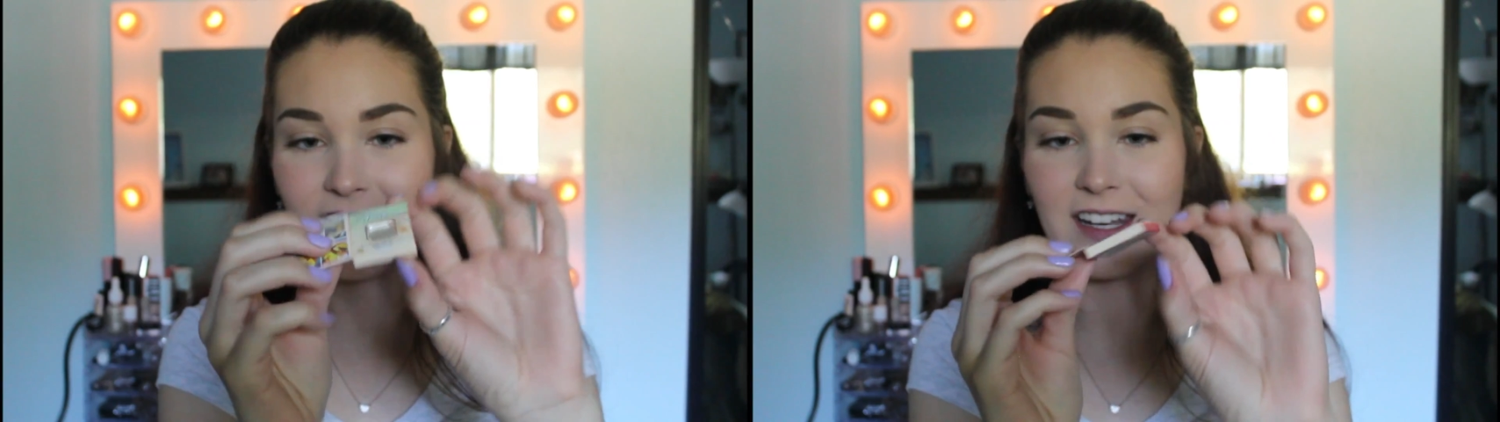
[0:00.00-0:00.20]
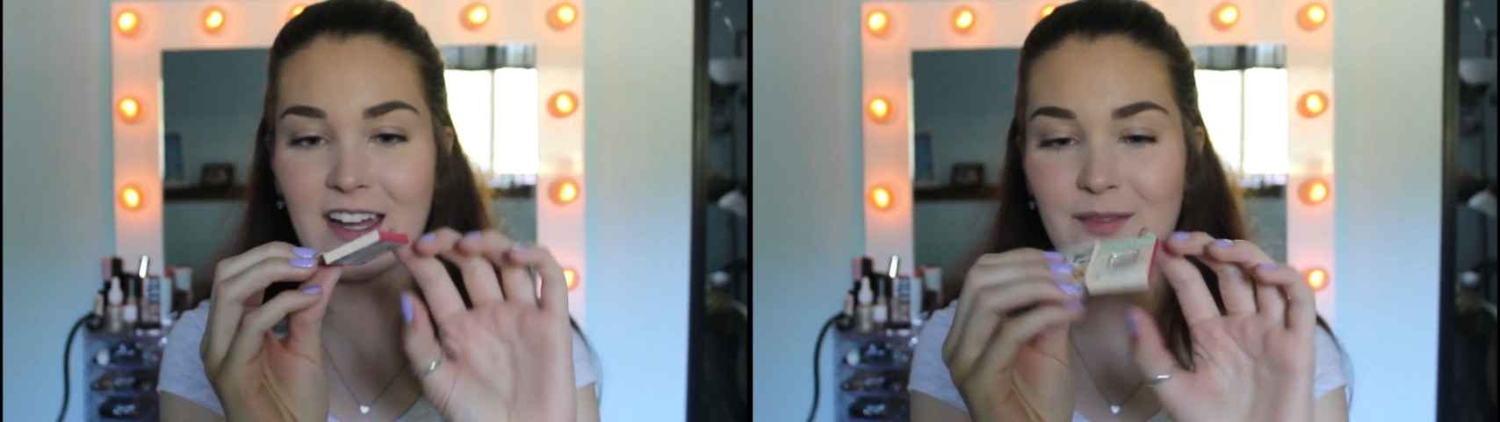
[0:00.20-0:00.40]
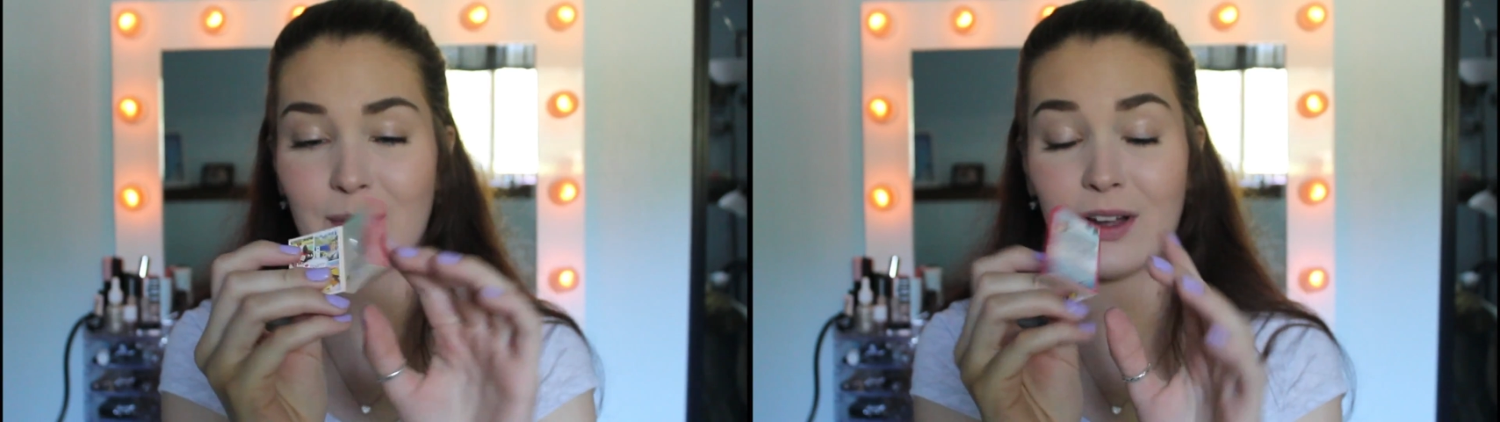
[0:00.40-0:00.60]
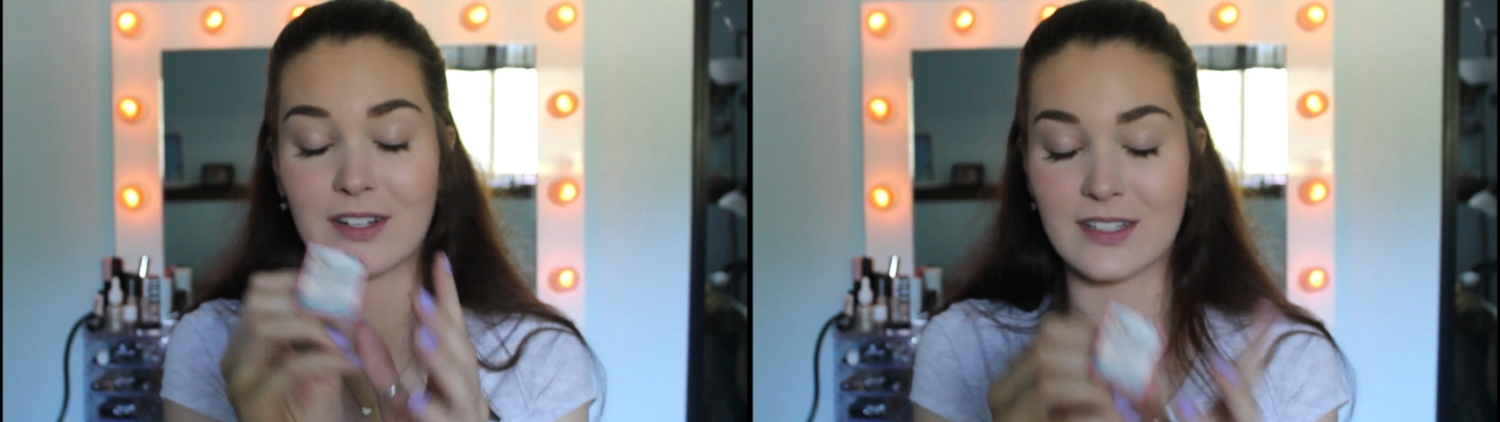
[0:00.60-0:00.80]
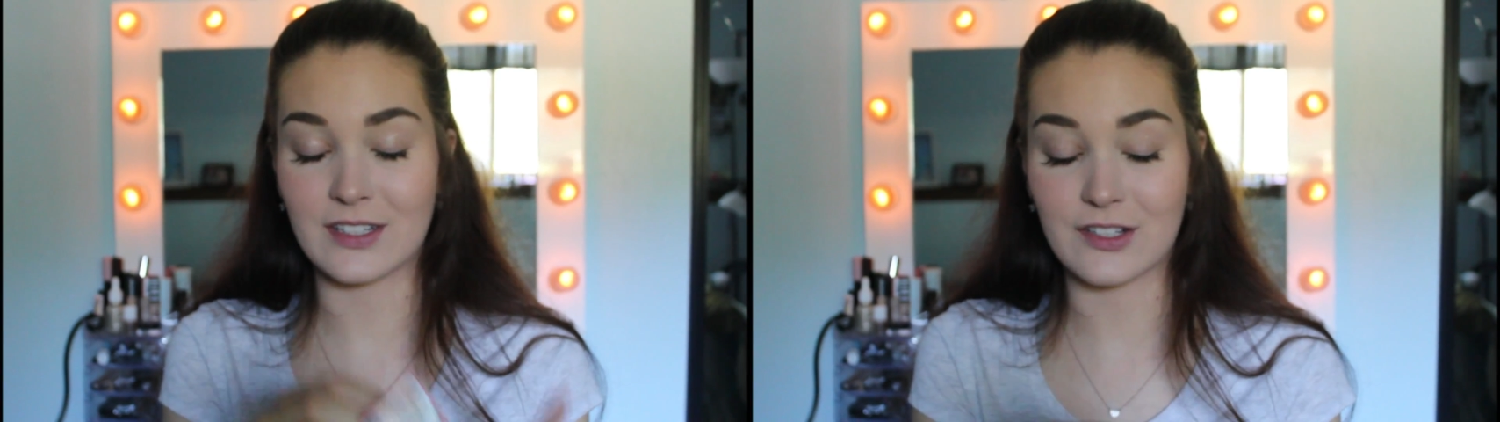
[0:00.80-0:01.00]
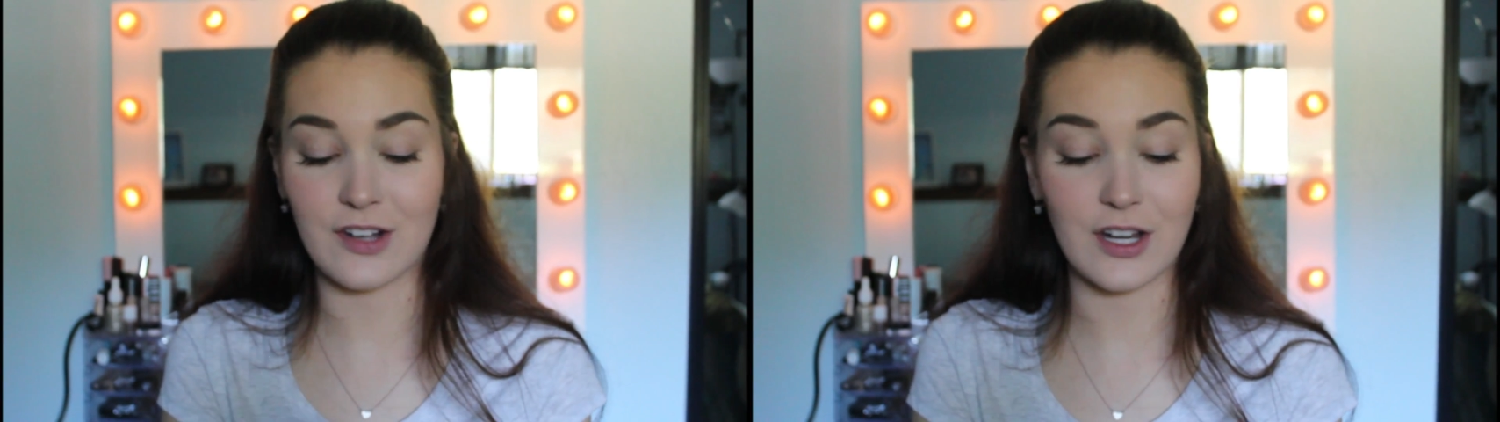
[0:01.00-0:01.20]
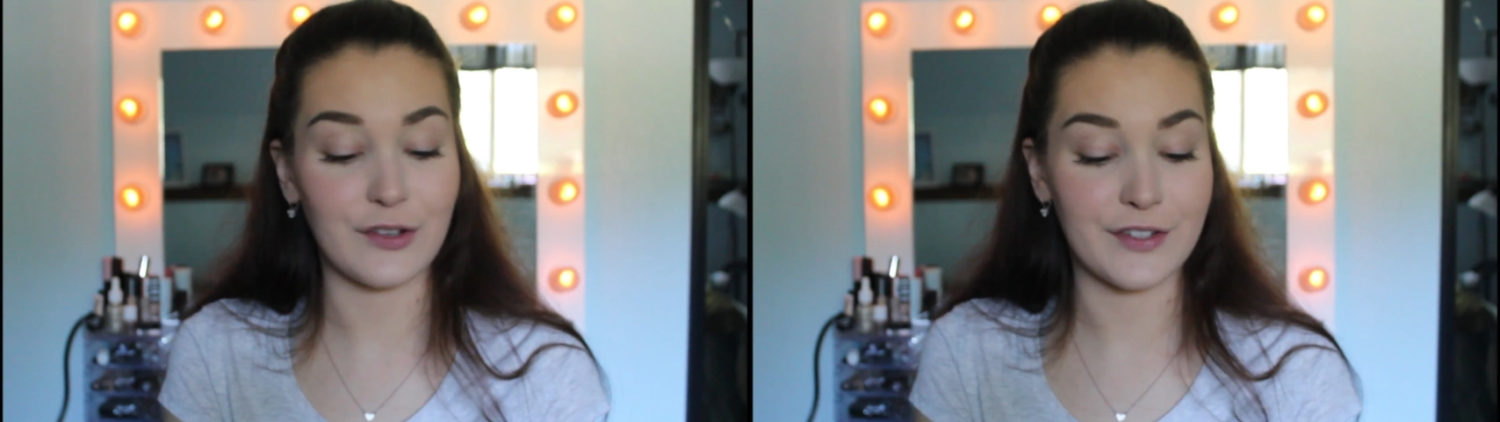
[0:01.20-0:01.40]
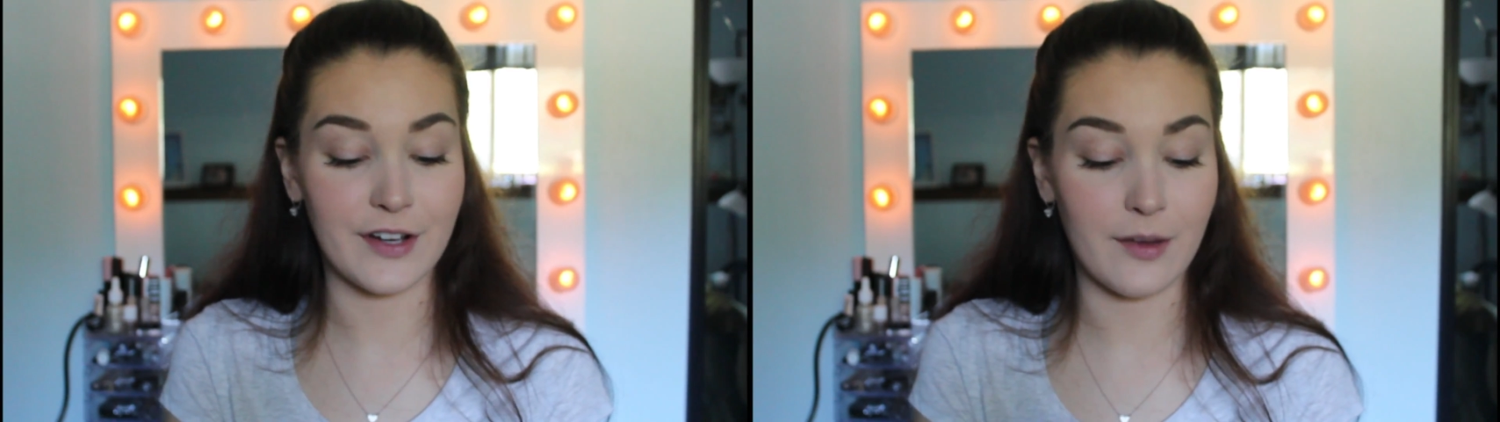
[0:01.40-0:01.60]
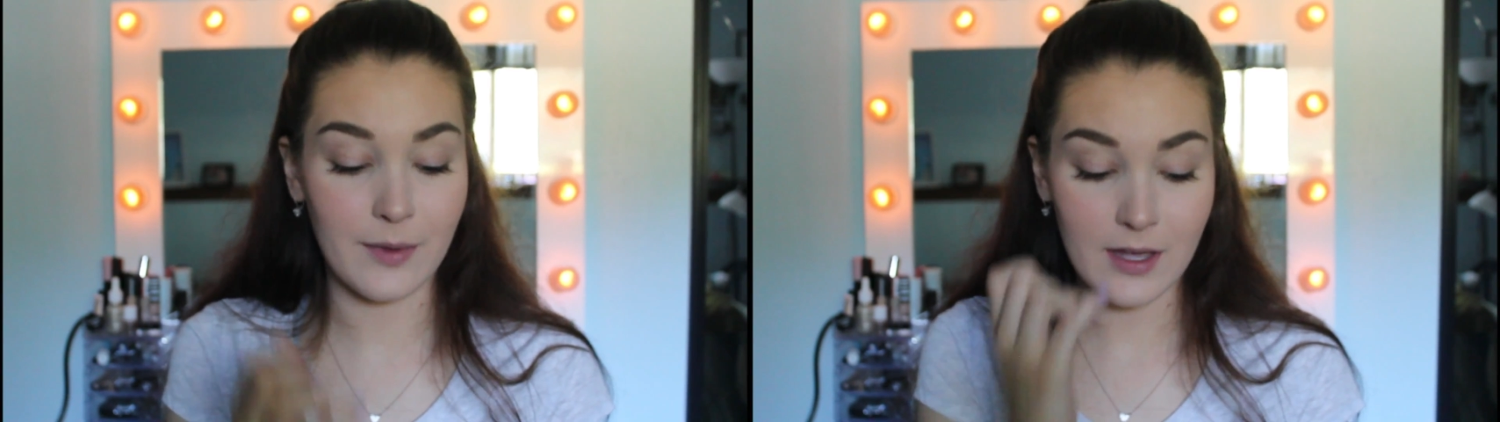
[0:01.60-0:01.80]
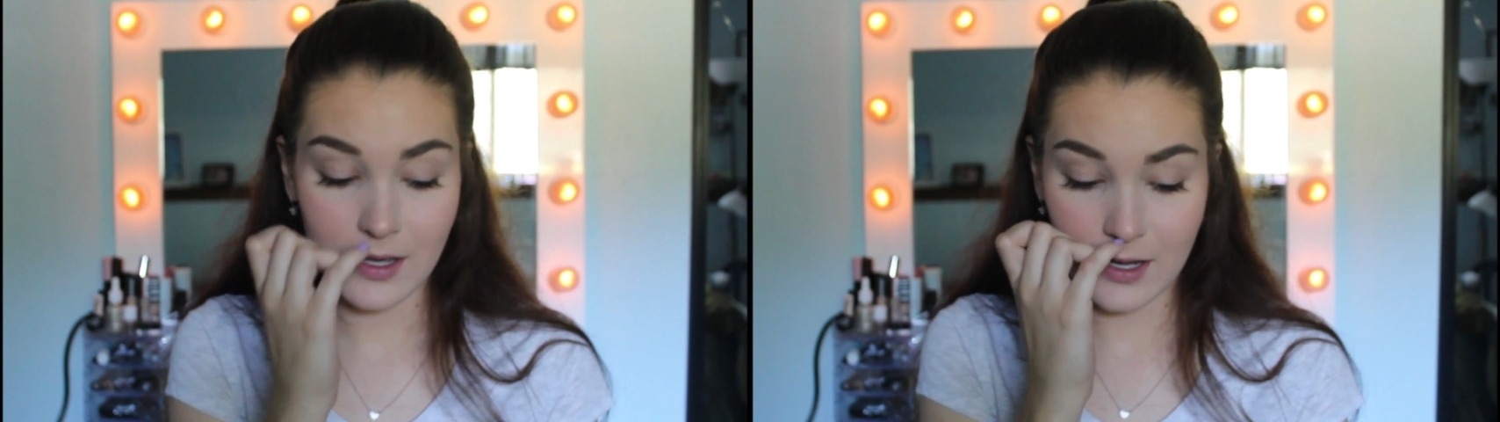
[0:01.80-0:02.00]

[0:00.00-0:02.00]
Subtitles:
and I'm honestly just trying to use it up.